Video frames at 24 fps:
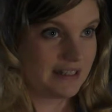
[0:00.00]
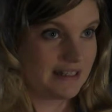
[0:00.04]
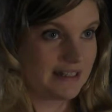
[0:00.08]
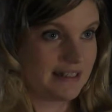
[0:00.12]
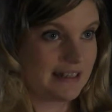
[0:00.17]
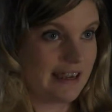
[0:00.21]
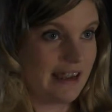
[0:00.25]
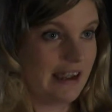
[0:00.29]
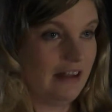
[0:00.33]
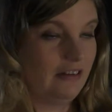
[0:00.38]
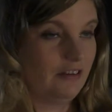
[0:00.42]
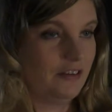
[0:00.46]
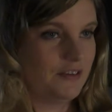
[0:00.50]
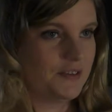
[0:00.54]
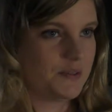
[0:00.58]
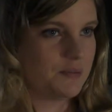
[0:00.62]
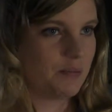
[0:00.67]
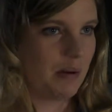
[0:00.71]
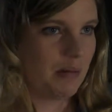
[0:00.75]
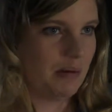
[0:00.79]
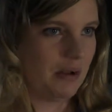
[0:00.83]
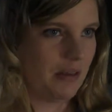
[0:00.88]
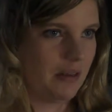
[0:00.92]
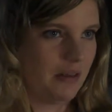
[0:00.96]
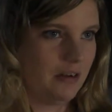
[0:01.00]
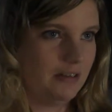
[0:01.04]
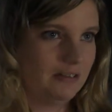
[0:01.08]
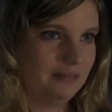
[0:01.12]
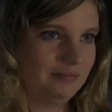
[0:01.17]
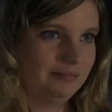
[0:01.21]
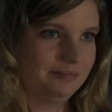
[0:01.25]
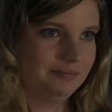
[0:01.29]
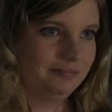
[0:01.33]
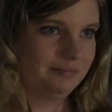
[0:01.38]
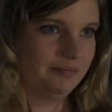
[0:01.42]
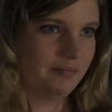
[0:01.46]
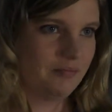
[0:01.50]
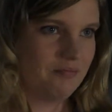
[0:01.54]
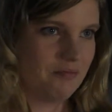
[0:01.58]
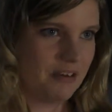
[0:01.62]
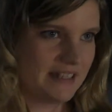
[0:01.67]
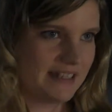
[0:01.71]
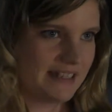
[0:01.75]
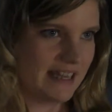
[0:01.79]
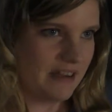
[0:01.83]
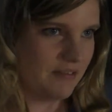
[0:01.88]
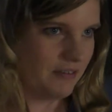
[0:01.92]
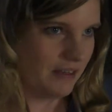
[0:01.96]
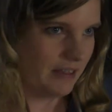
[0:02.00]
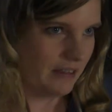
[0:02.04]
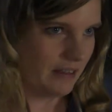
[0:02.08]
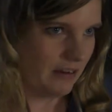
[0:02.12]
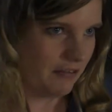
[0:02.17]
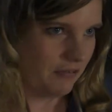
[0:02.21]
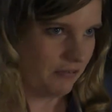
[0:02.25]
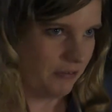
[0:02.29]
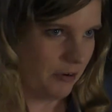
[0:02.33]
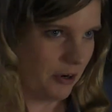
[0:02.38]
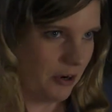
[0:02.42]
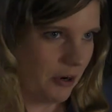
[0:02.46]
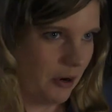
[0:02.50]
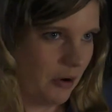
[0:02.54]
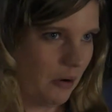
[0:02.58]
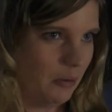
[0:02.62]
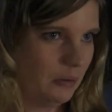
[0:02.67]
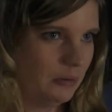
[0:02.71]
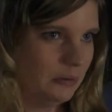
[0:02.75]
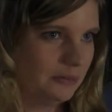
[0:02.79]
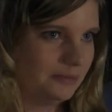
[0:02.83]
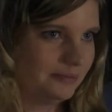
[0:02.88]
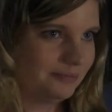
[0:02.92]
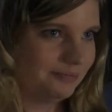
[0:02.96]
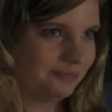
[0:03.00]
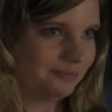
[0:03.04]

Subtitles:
the day I lost my mother. And receiving that phone call,